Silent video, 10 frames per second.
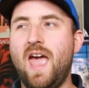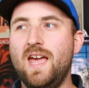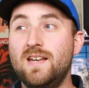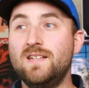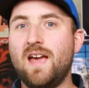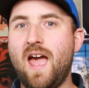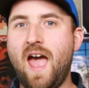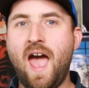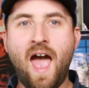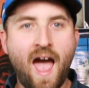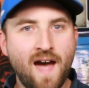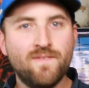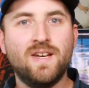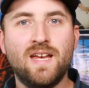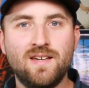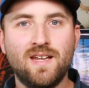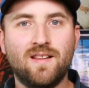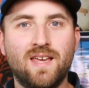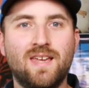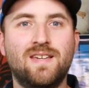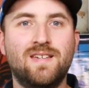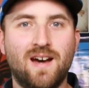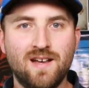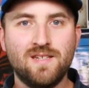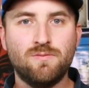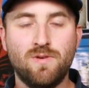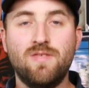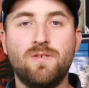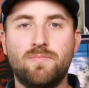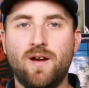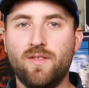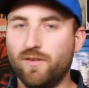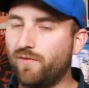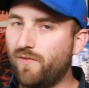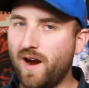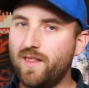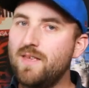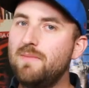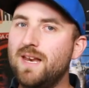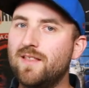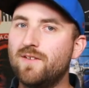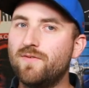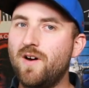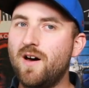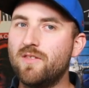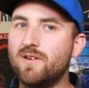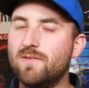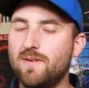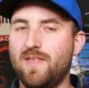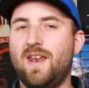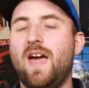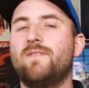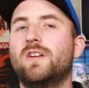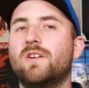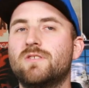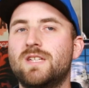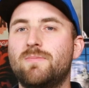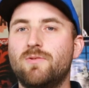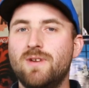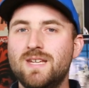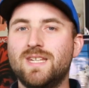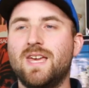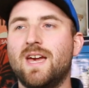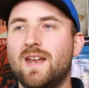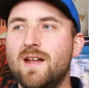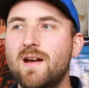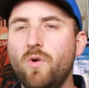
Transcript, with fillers: and have an ending like it does, with the brothers finally meeting their father, then having to go separate ways again,